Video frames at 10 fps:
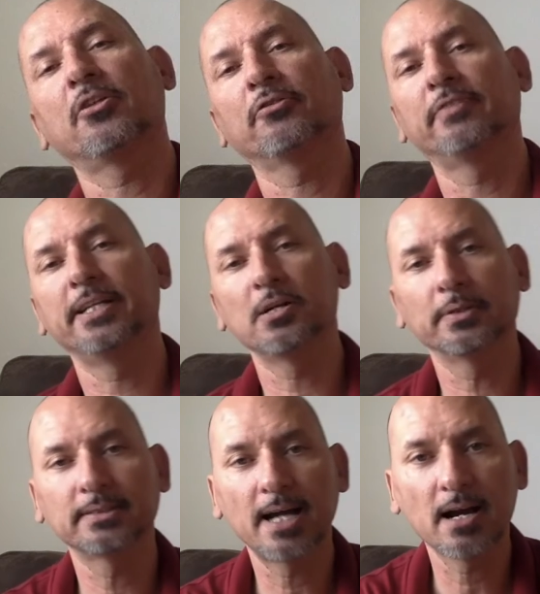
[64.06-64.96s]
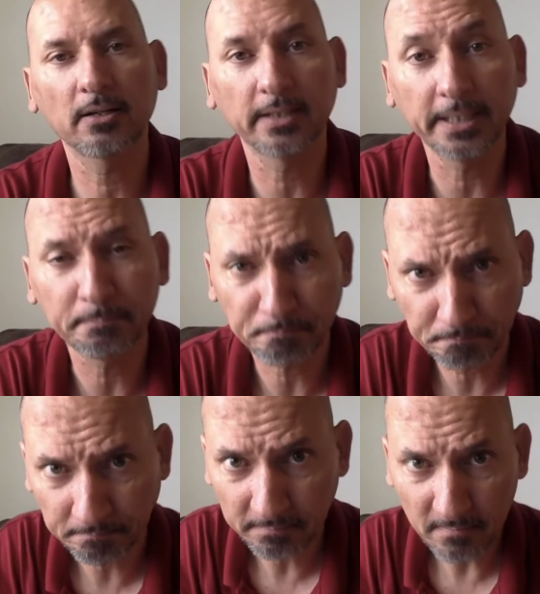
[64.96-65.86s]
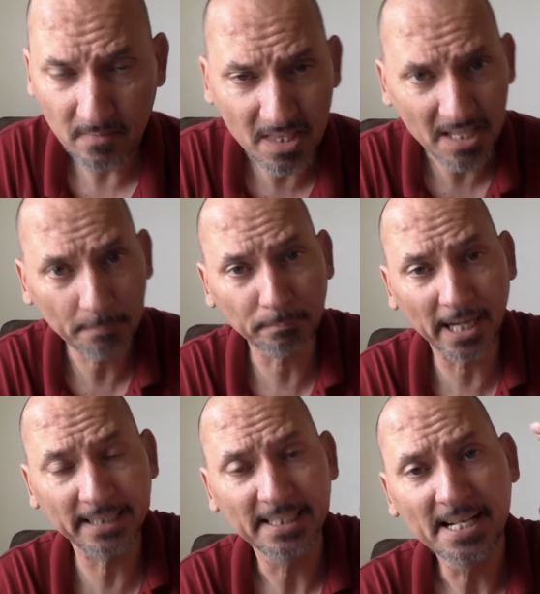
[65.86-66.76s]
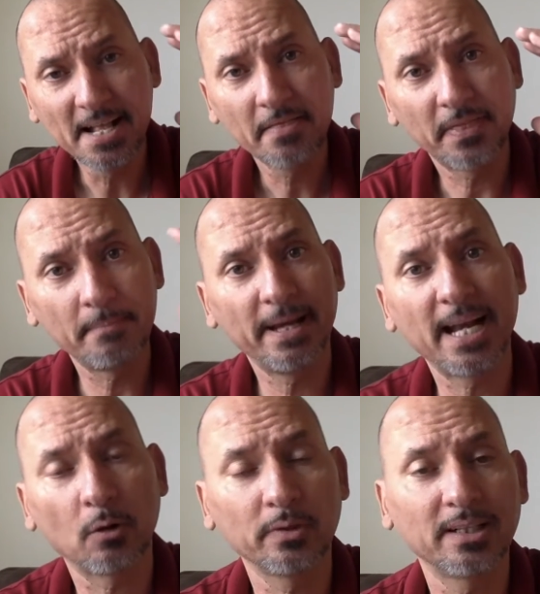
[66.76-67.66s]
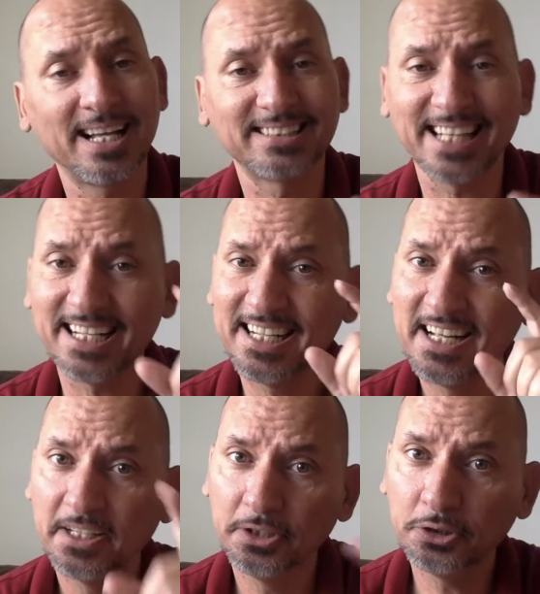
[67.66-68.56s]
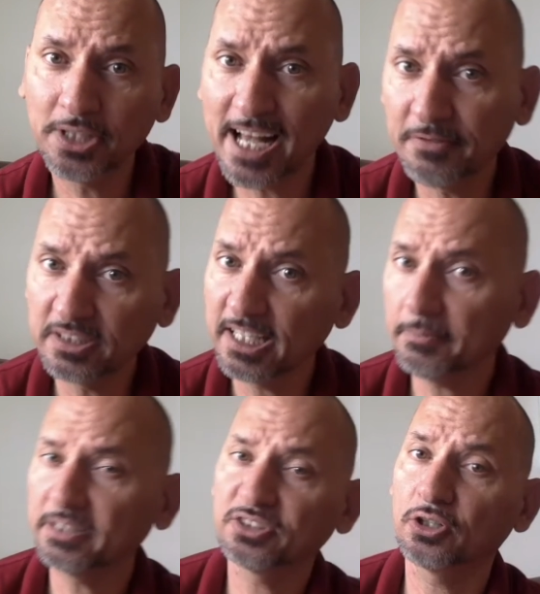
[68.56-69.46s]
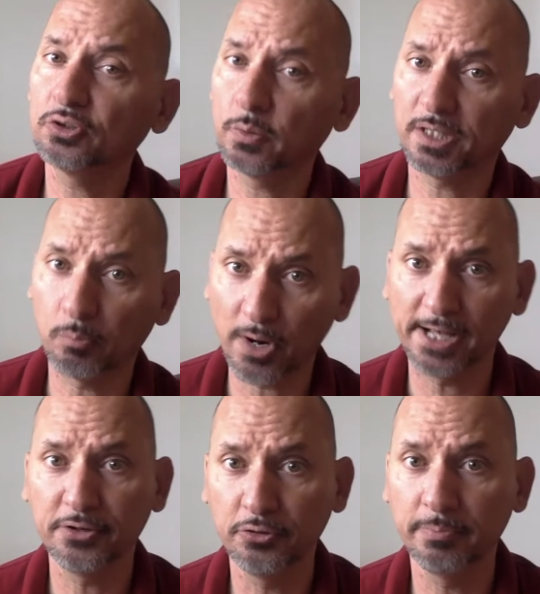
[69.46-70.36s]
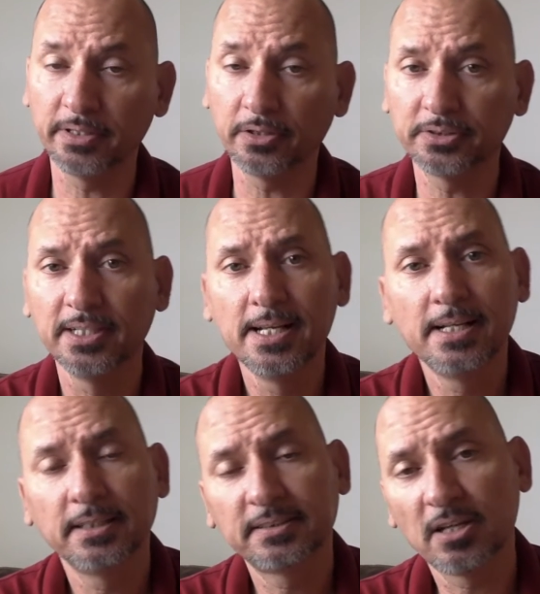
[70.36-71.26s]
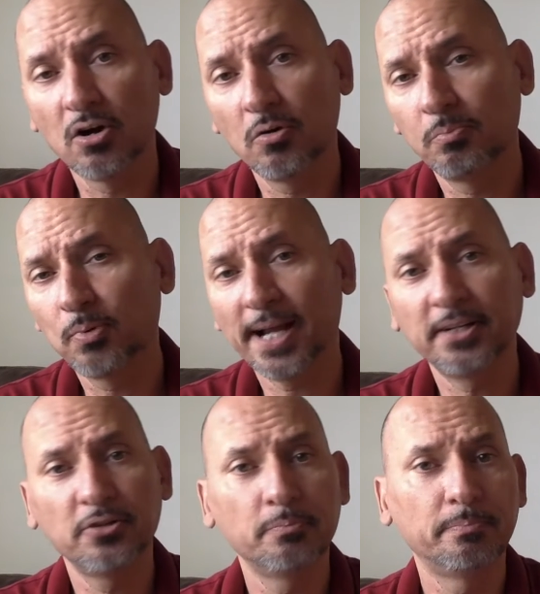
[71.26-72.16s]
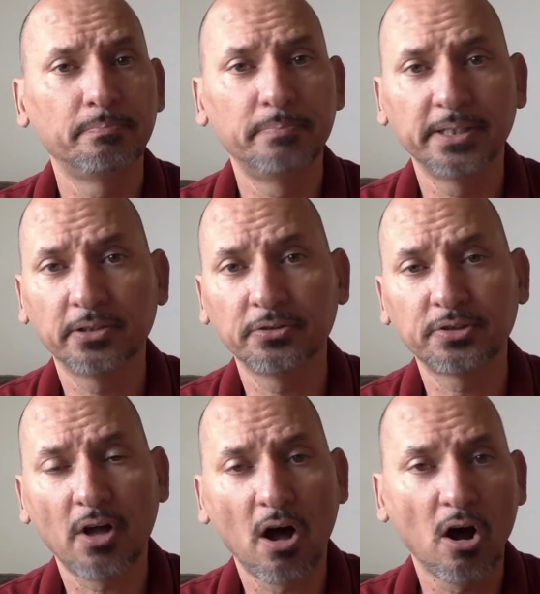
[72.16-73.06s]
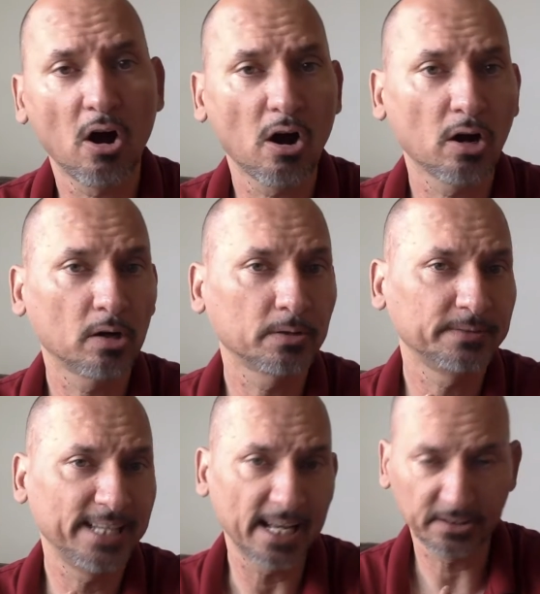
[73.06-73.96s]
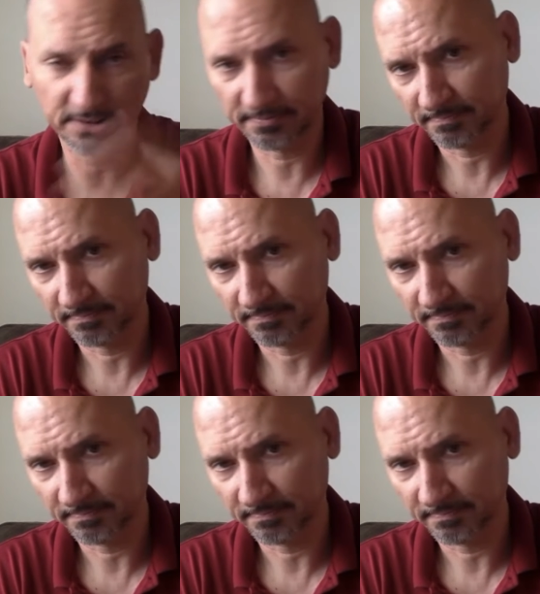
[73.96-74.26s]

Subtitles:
video entirely. But they may not realize that you should have the same concerns with the brand new build. So brand new builds are, yes,